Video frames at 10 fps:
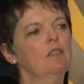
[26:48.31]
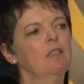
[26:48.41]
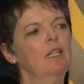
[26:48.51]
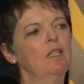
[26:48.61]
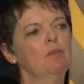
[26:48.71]

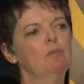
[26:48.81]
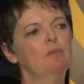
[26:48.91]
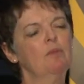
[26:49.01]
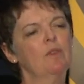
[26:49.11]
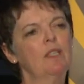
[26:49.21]
um,
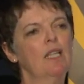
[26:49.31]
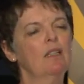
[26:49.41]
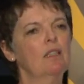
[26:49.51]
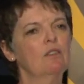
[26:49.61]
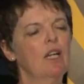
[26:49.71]
that
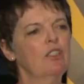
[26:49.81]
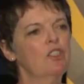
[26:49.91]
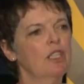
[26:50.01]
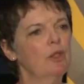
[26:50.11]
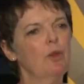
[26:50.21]
a, a,
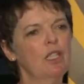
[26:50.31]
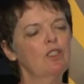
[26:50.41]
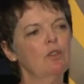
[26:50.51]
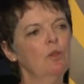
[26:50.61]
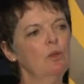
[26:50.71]

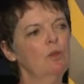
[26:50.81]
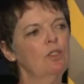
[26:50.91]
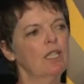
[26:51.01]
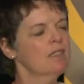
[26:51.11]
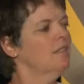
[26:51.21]
generation who
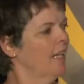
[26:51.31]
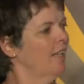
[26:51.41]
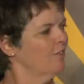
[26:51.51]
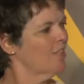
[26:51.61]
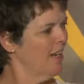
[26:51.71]
doesn't
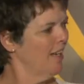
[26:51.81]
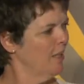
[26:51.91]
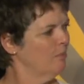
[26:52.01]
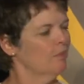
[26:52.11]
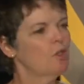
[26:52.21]
have
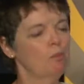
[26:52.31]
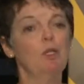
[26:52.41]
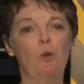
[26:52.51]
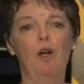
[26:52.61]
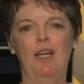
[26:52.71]
time to be
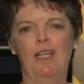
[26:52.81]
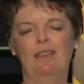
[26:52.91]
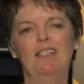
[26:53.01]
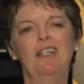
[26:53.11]
quiet,